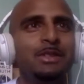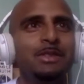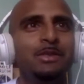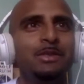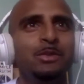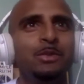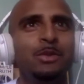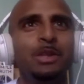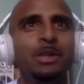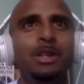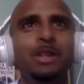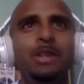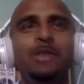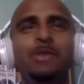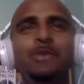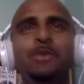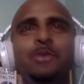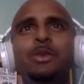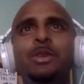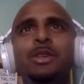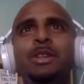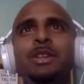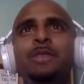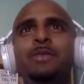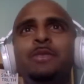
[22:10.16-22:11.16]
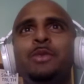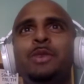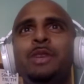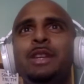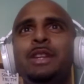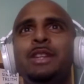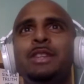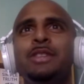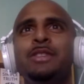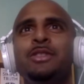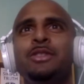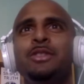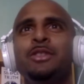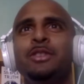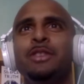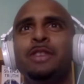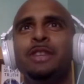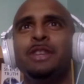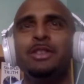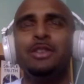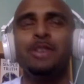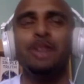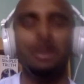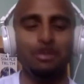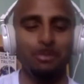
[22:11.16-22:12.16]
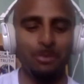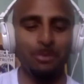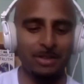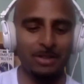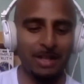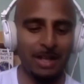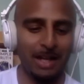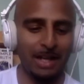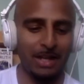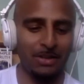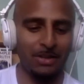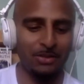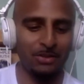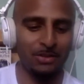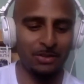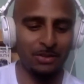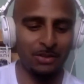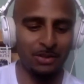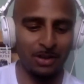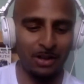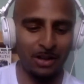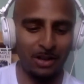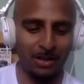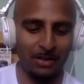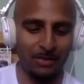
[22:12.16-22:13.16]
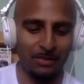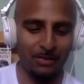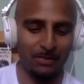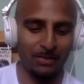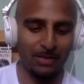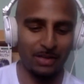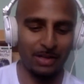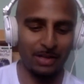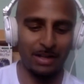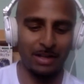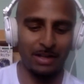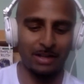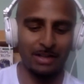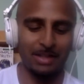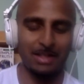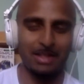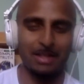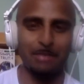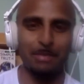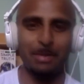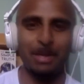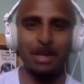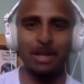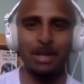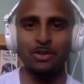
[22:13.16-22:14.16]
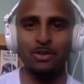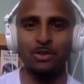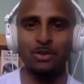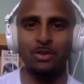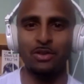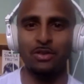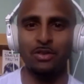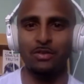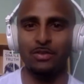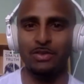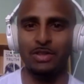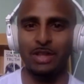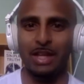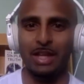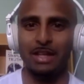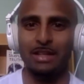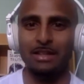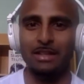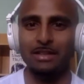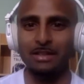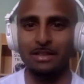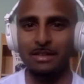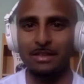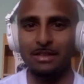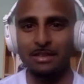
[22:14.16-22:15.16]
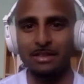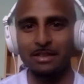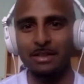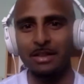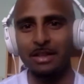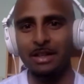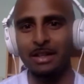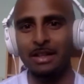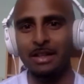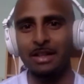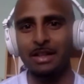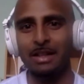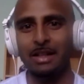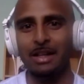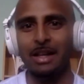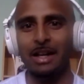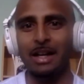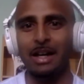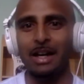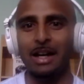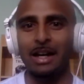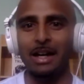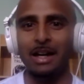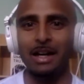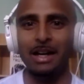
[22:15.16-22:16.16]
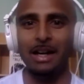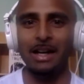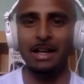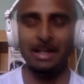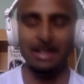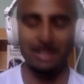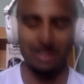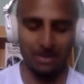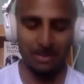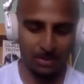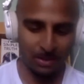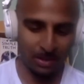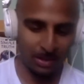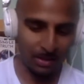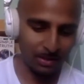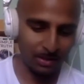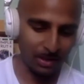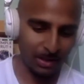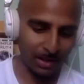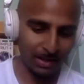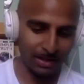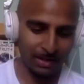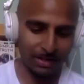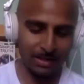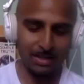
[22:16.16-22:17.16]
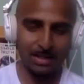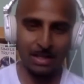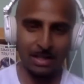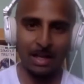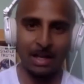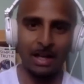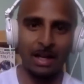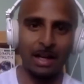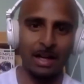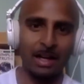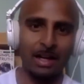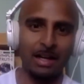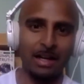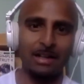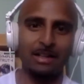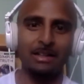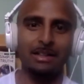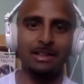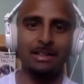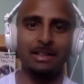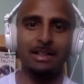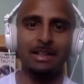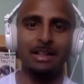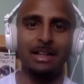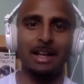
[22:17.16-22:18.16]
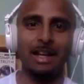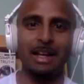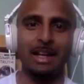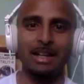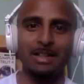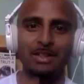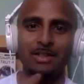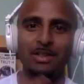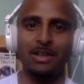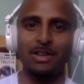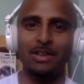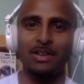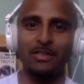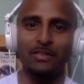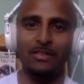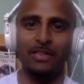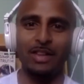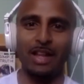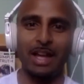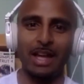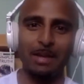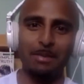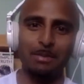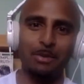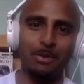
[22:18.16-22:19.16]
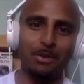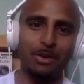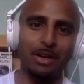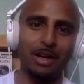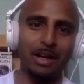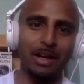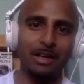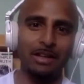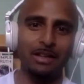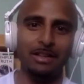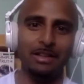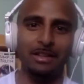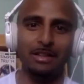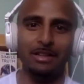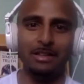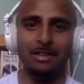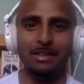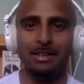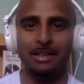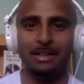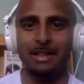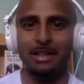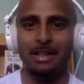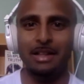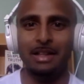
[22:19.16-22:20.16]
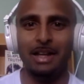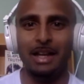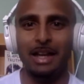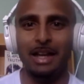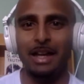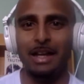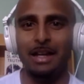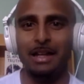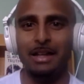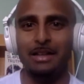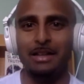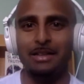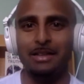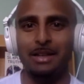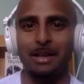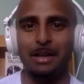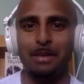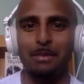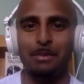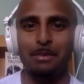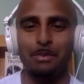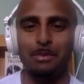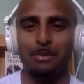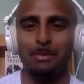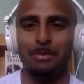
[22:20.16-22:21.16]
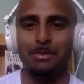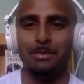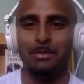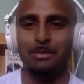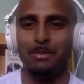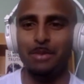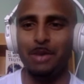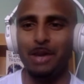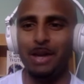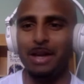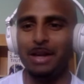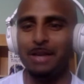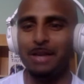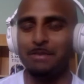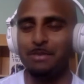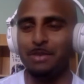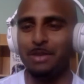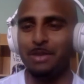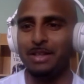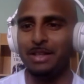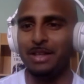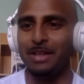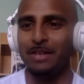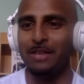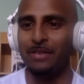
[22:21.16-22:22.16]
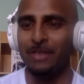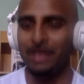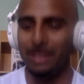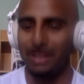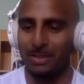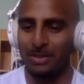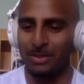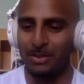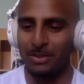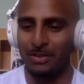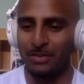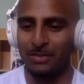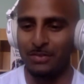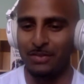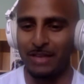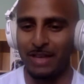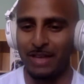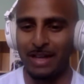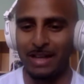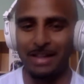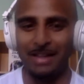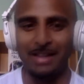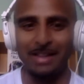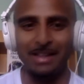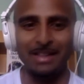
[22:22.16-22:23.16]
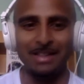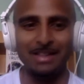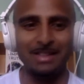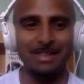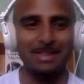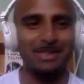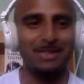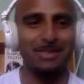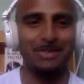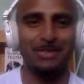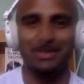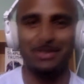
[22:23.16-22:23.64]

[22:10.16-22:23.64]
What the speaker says: what is your interpretation of there's a picture of Jesus and he's got like this heart and it's got a flame around it, and my definition of that is